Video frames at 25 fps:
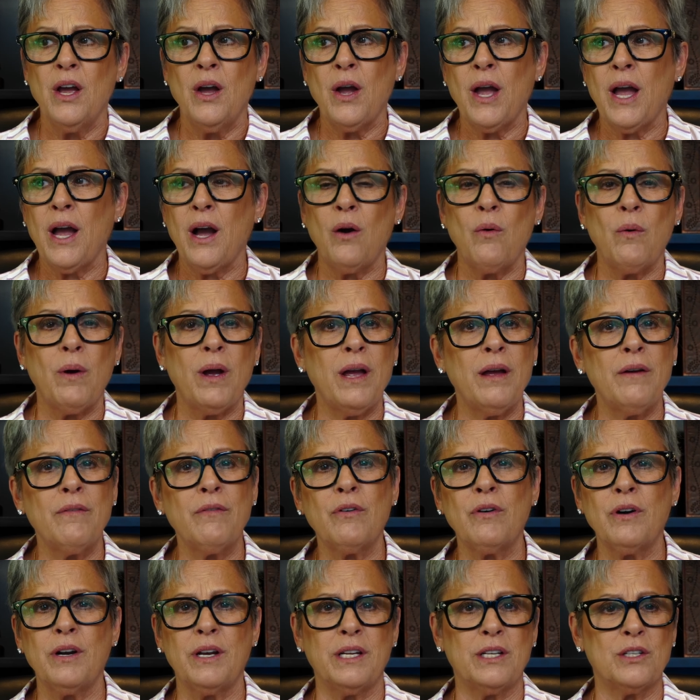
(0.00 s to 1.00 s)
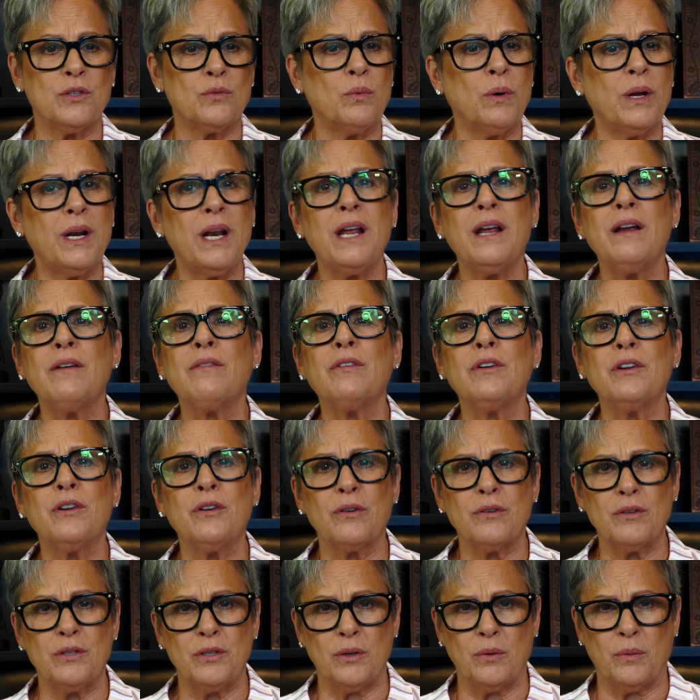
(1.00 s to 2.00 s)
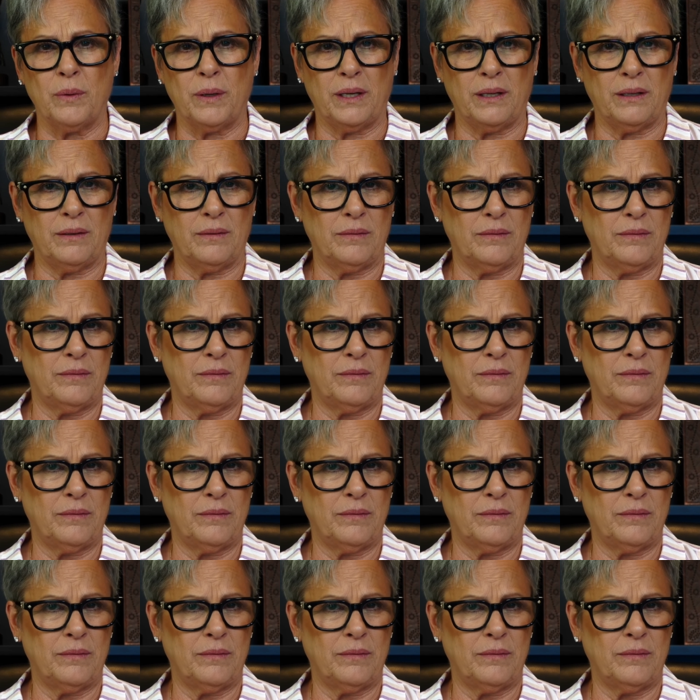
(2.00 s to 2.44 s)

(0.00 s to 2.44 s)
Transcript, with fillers: however it is, whatever you're doing,